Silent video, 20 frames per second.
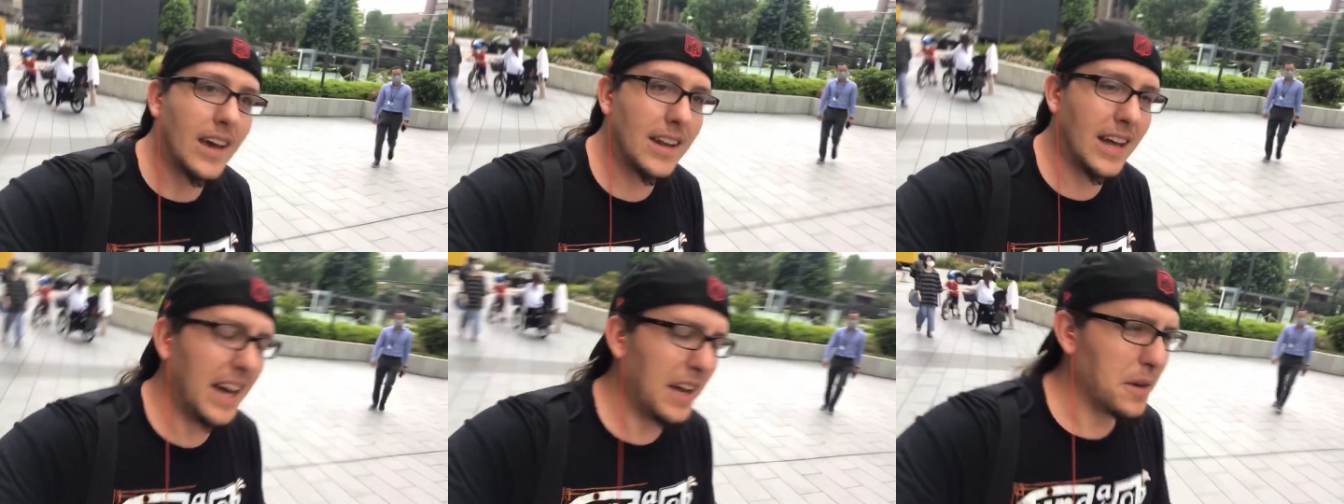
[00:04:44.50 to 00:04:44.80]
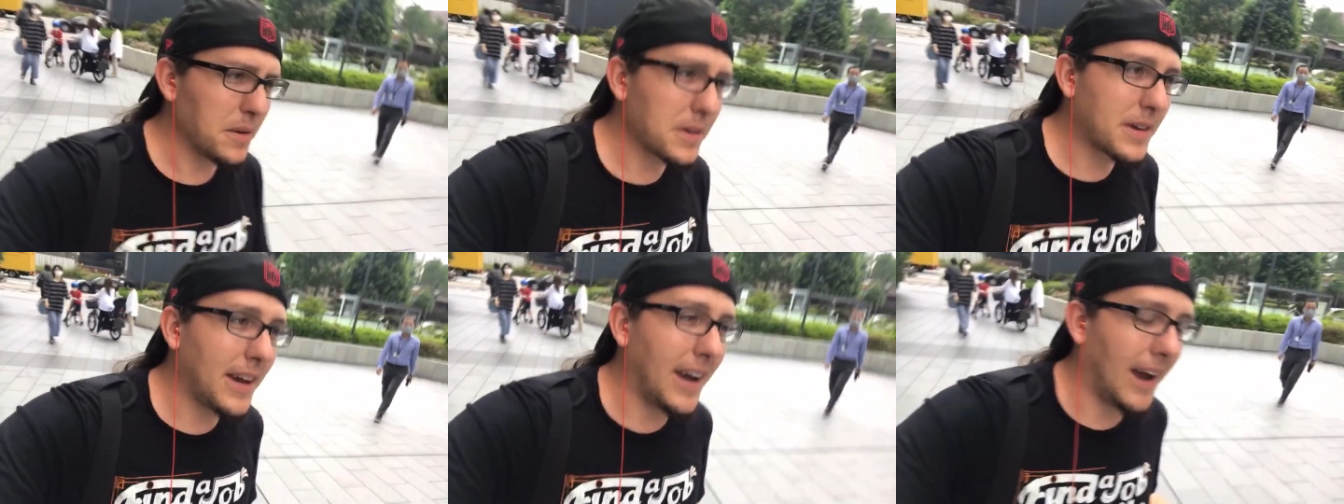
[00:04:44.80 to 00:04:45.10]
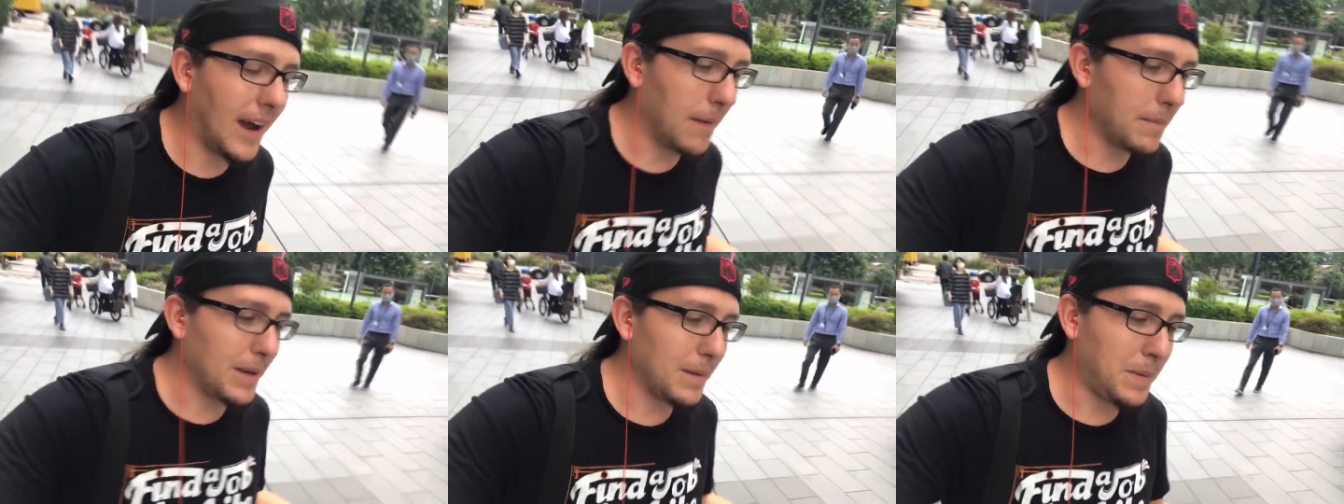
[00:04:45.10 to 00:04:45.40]
and I don't
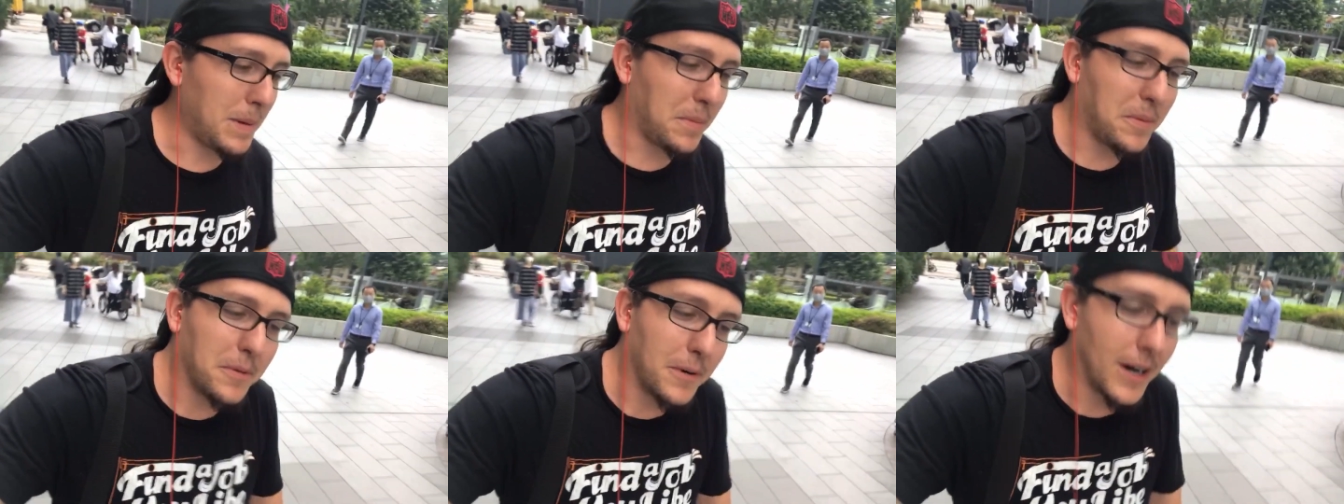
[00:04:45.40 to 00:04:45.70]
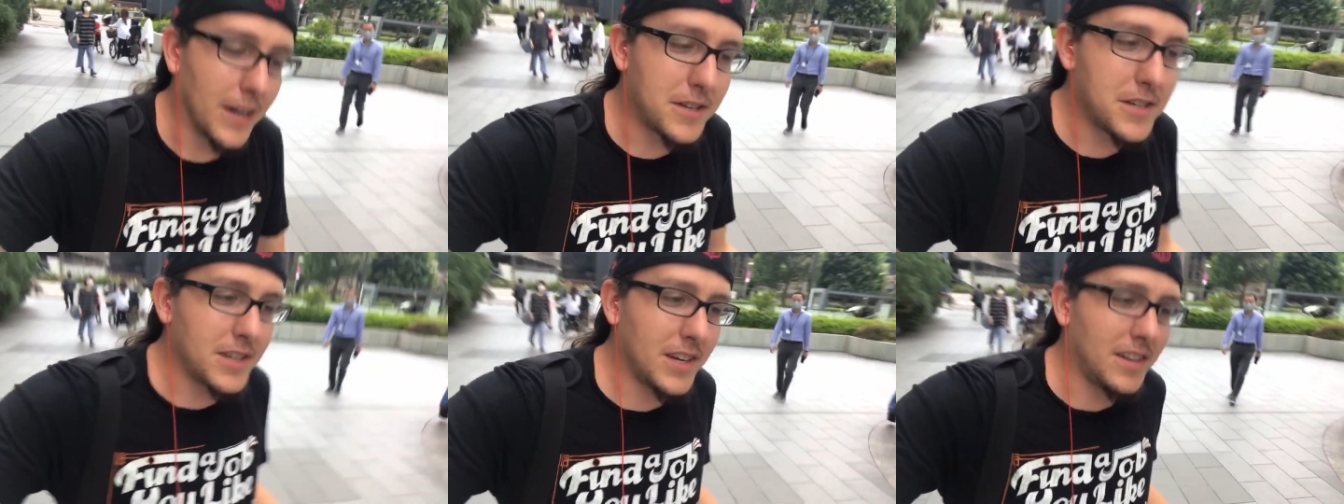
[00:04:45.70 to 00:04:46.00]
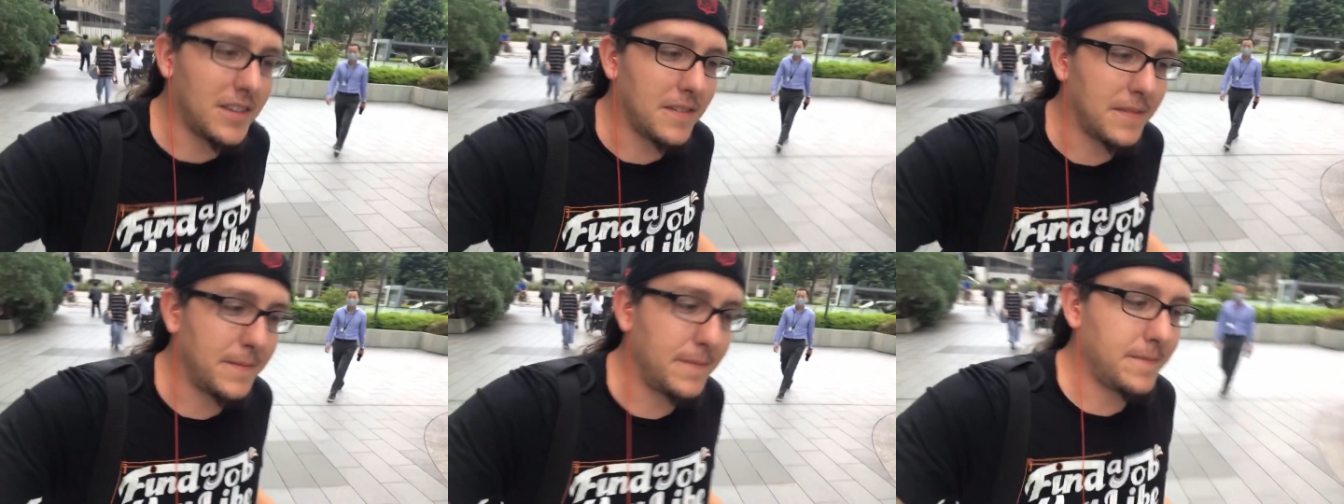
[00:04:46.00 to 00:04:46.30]
care how many people watch
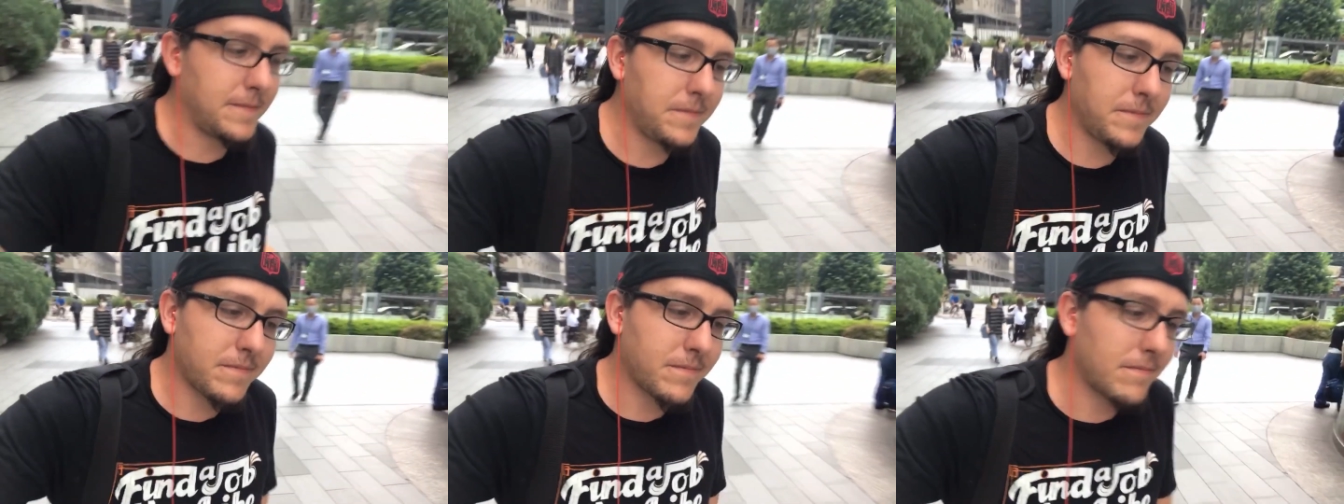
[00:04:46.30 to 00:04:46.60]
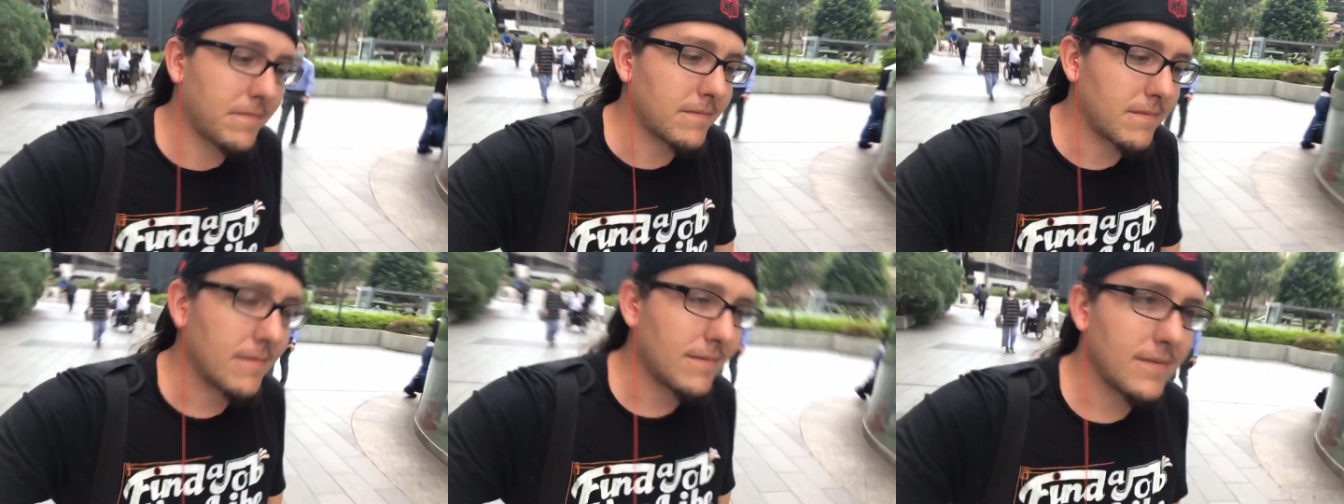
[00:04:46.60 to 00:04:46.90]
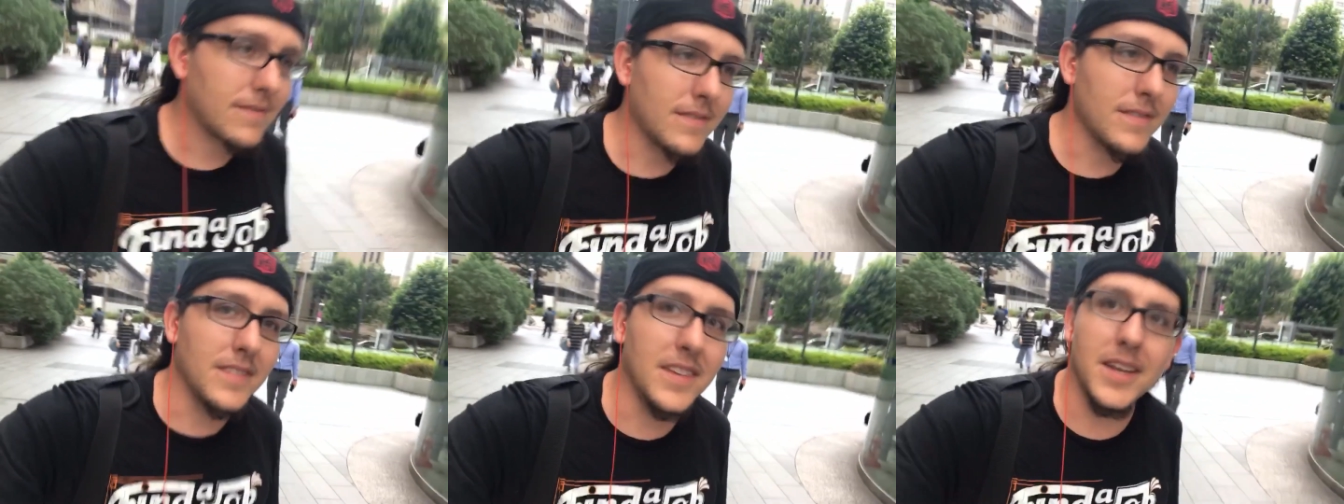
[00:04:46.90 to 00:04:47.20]
it.
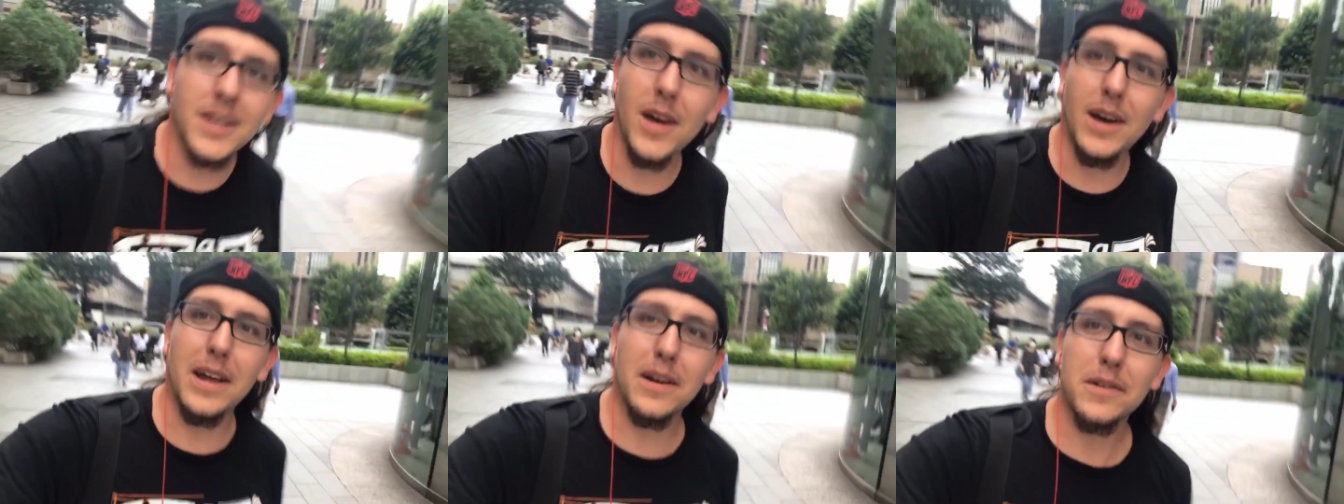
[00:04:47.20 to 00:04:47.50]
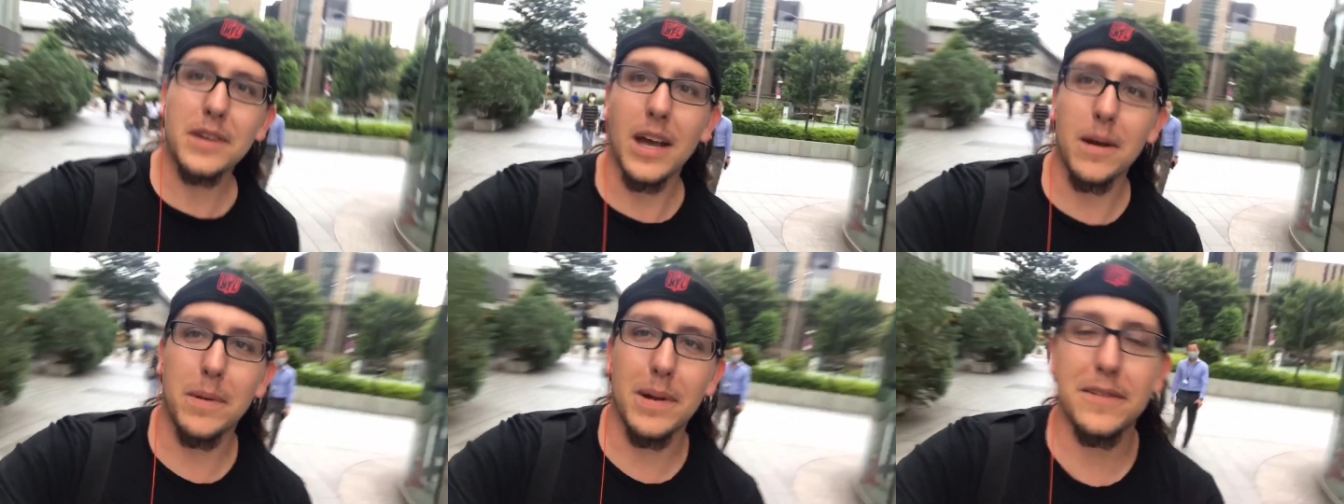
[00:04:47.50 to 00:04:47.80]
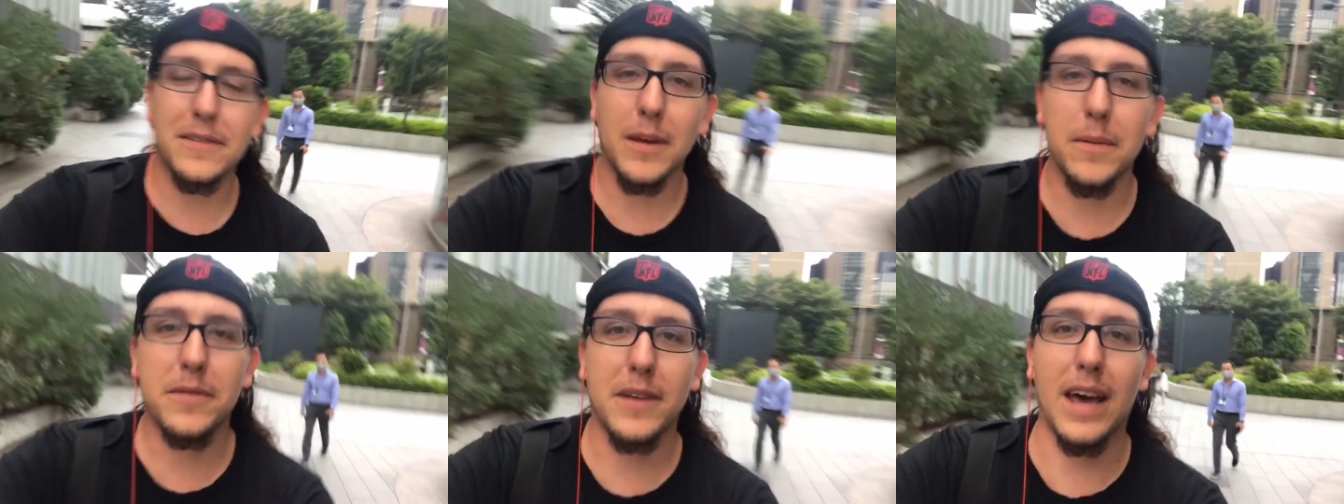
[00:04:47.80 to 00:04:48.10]
You know, I don't care how many
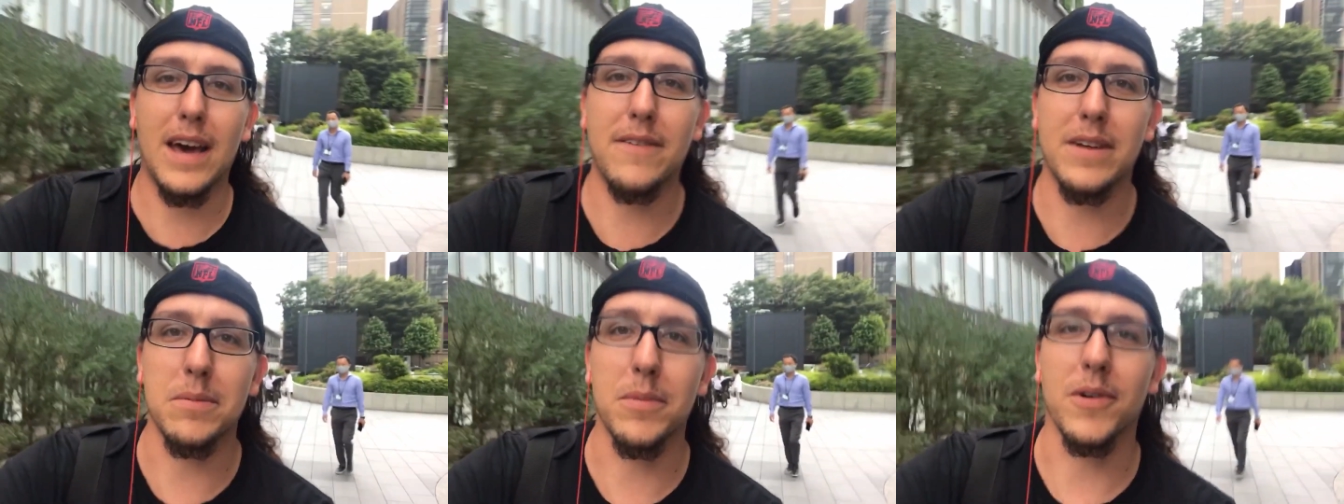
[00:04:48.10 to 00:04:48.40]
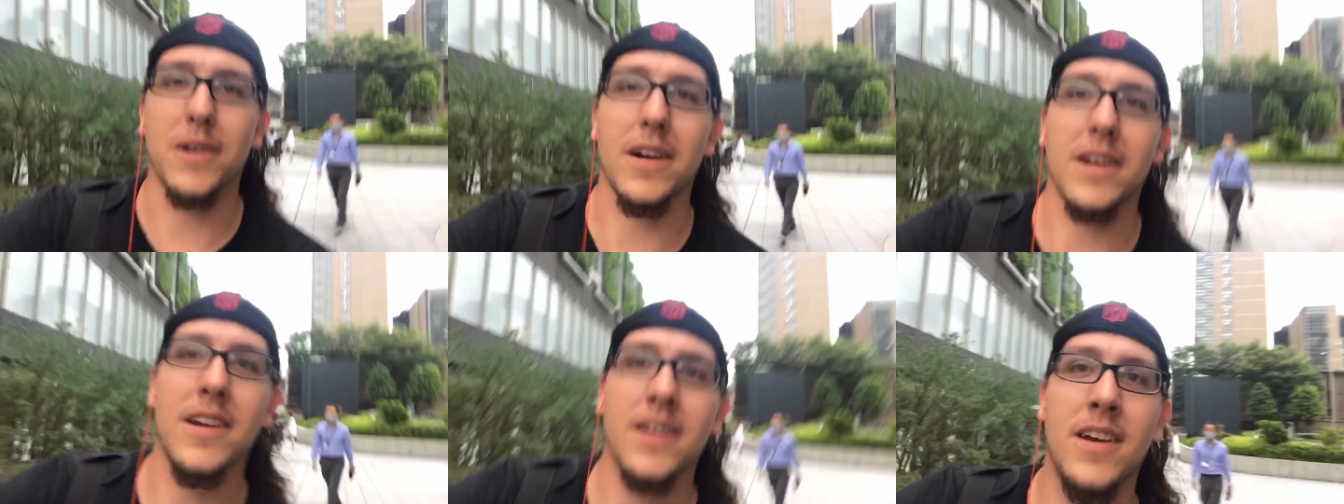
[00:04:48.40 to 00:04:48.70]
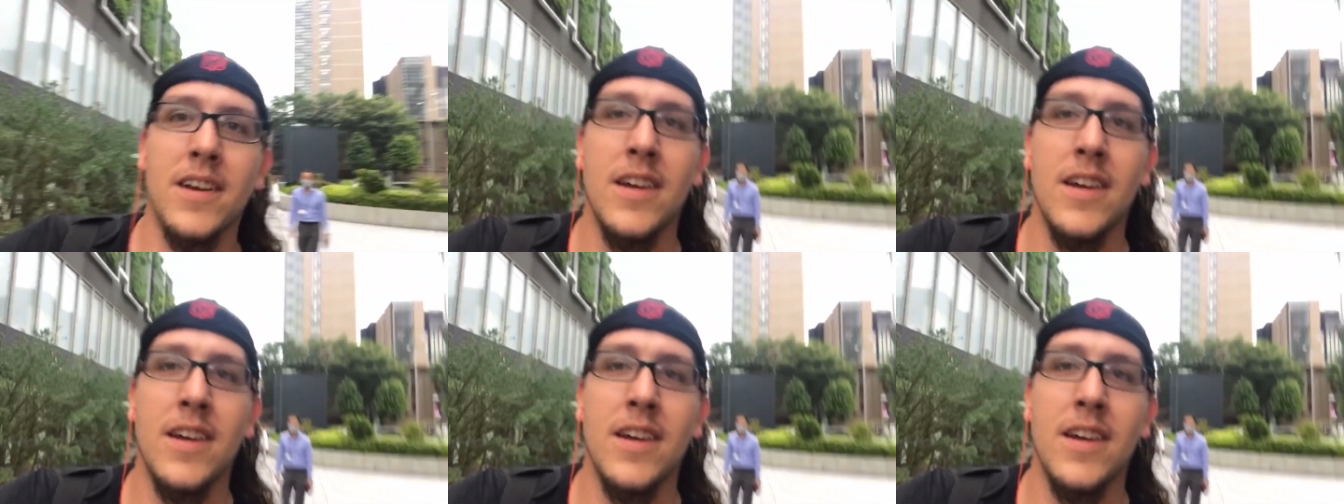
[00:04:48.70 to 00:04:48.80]
subs I have anymore.